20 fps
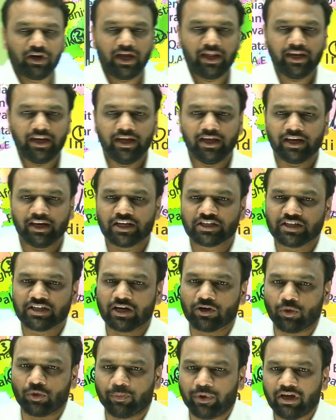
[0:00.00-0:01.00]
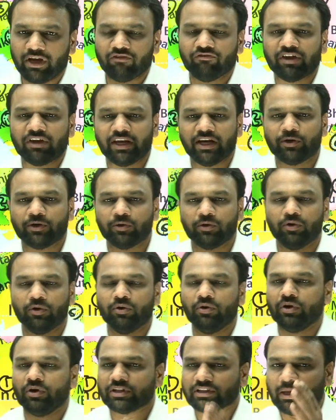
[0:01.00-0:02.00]
any regional grouping, we need to
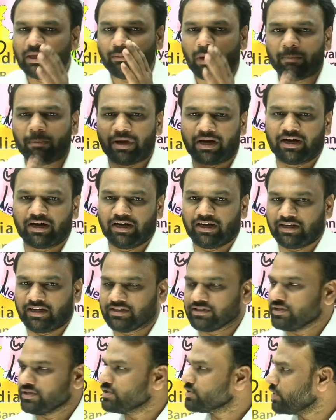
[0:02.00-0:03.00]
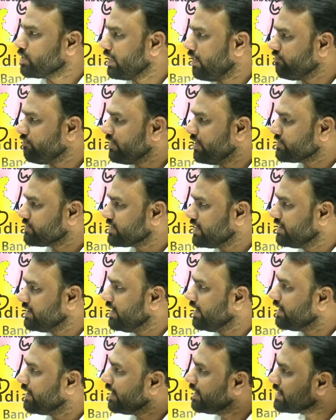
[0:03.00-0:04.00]
know the member countries. So now we have seen
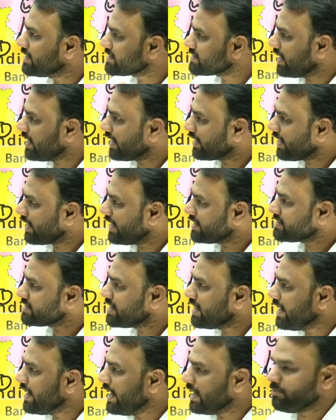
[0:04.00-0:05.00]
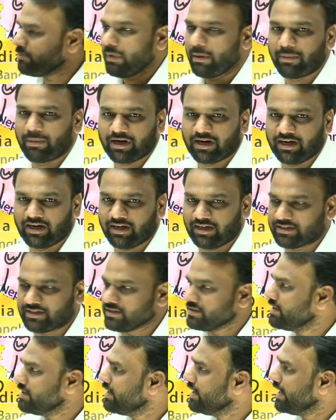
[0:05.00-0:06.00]
that SAARC has 8 member
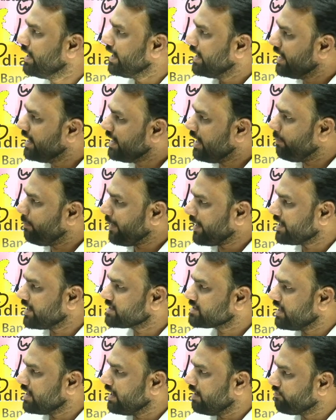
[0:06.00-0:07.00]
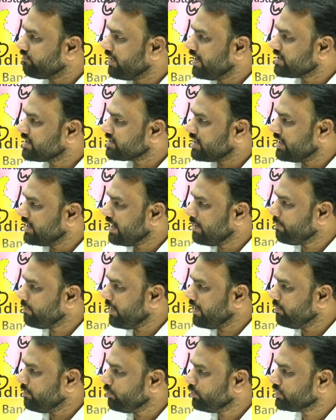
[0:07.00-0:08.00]
countries. India, Pakistan, Afghanistan,
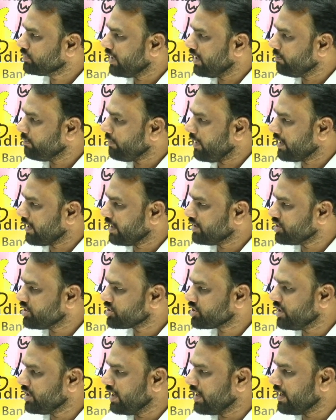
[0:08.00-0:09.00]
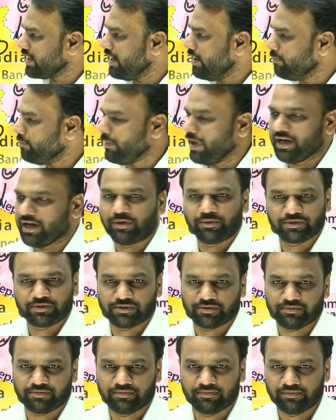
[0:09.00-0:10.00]
Nepal, Bhutan, Bangladesh, Sri Lanka,
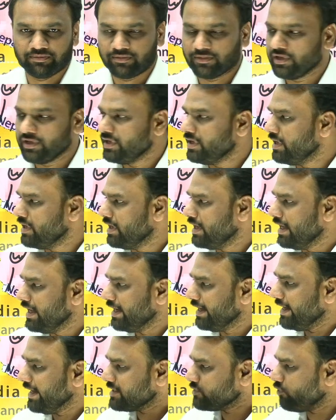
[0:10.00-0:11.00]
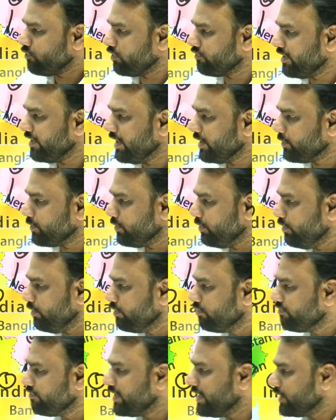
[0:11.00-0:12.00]
Maldives. Next, what we need to
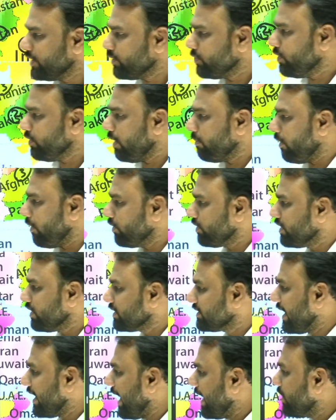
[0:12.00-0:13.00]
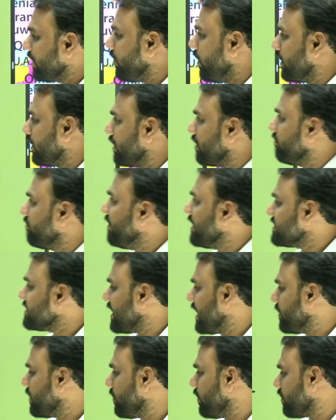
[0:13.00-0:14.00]
know? We need to know about the headquarters. Where is the
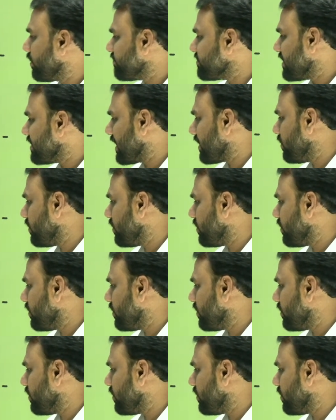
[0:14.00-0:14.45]
headquarters of SAARC